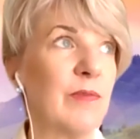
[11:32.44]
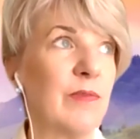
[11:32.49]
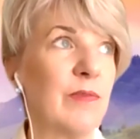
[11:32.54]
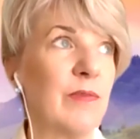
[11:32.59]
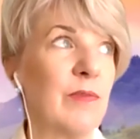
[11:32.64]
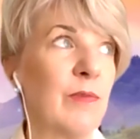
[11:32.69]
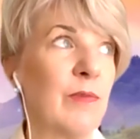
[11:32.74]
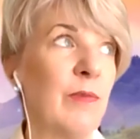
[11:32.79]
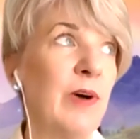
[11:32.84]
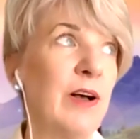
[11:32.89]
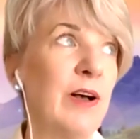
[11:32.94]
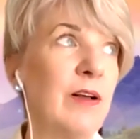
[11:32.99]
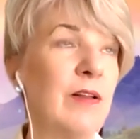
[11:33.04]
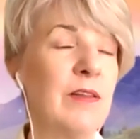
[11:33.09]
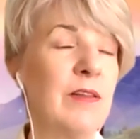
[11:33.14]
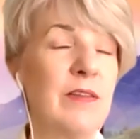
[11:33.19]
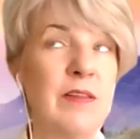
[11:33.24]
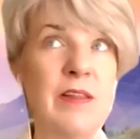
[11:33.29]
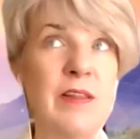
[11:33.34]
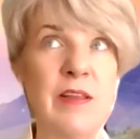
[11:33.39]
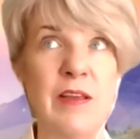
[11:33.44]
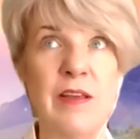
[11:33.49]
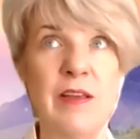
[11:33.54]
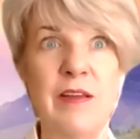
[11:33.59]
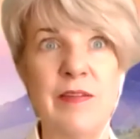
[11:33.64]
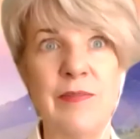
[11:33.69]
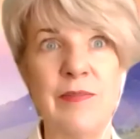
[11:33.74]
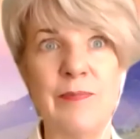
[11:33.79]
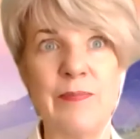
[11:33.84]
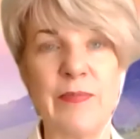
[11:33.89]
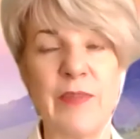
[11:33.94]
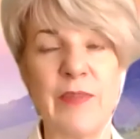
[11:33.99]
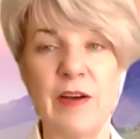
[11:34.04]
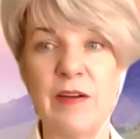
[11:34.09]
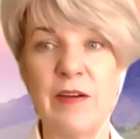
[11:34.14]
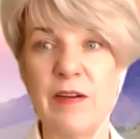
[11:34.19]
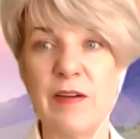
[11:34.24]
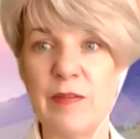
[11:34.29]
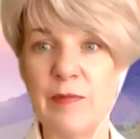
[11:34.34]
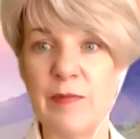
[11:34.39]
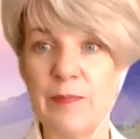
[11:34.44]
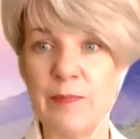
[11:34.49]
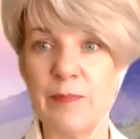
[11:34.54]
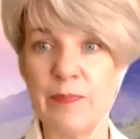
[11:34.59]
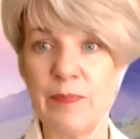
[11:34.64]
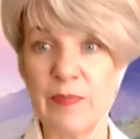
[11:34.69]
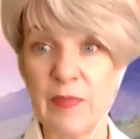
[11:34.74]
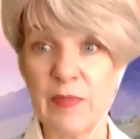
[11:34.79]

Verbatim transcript: well, the, um,